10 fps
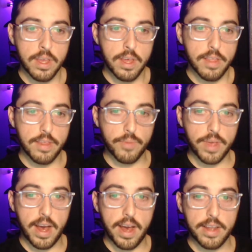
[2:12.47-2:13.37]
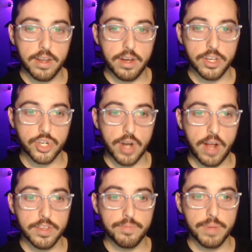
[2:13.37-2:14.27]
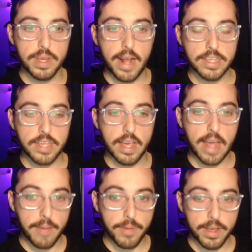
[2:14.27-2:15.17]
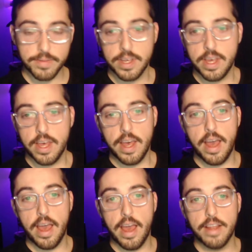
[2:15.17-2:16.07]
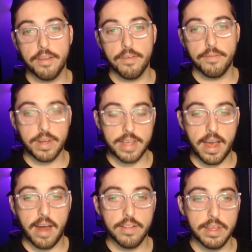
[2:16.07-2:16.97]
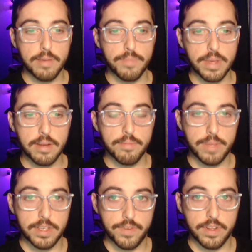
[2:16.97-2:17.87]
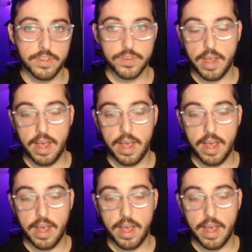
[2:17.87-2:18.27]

Then we had Astralis beat SK Gaming, and Vitality beat Misfits.